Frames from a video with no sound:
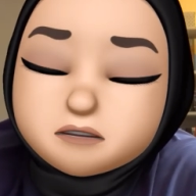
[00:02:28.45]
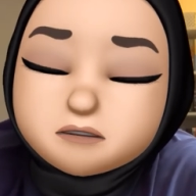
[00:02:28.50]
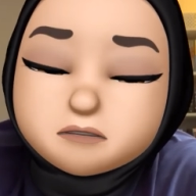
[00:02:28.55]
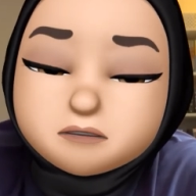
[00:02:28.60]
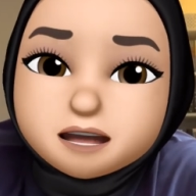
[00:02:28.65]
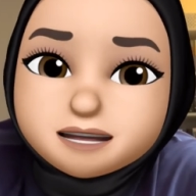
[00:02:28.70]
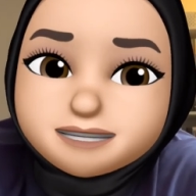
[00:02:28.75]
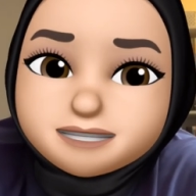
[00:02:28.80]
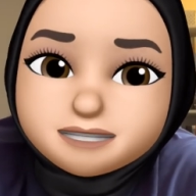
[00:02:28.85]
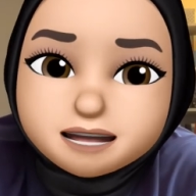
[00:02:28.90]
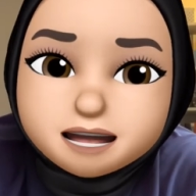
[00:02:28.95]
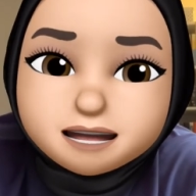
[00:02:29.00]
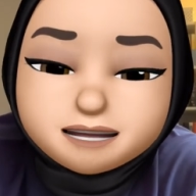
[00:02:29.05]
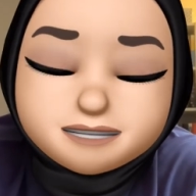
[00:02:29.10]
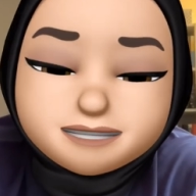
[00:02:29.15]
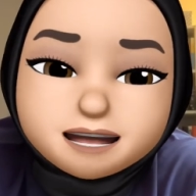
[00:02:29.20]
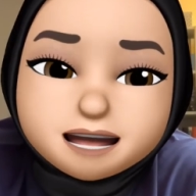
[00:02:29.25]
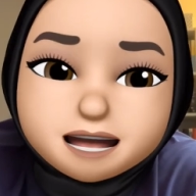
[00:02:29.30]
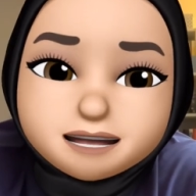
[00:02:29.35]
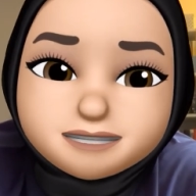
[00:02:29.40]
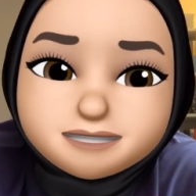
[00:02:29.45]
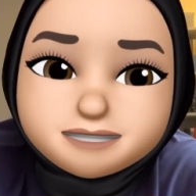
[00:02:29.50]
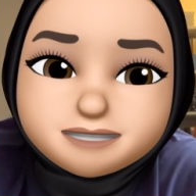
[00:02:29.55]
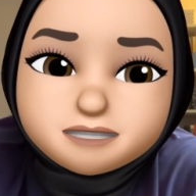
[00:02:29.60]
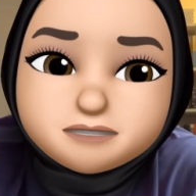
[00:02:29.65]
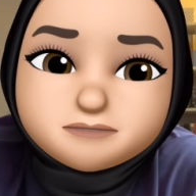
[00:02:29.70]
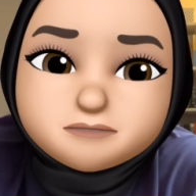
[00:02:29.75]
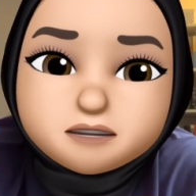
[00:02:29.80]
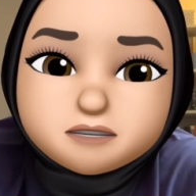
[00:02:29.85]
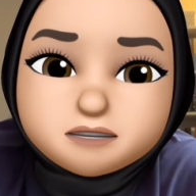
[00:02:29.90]
One day,
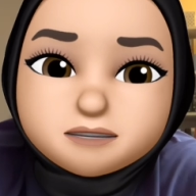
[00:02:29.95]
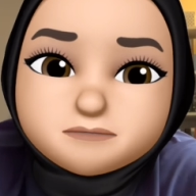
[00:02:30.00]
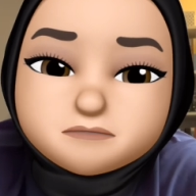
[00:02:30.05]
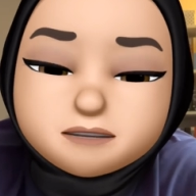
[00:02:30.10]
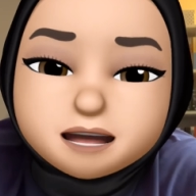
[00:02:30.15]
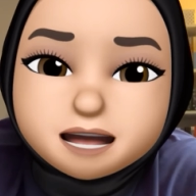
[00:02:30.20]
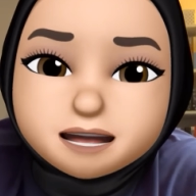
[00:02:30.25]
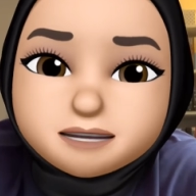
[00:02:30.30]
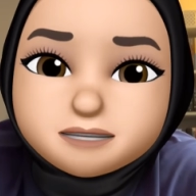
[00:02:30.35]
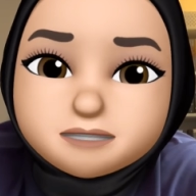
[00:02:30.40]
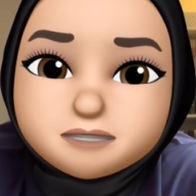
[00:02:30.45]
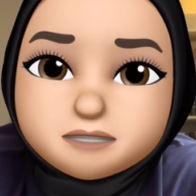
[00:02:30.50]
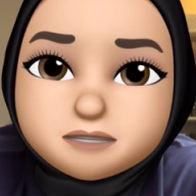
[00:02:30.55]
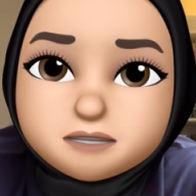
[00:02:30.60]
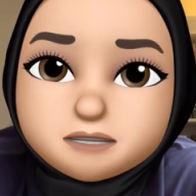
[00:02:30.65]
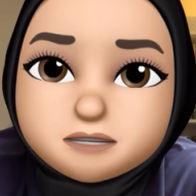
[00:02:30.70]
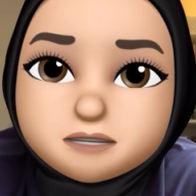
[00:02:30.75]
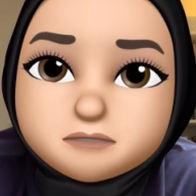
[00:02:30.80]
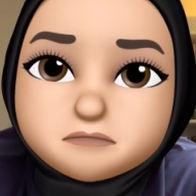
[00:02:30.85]
Alice found a man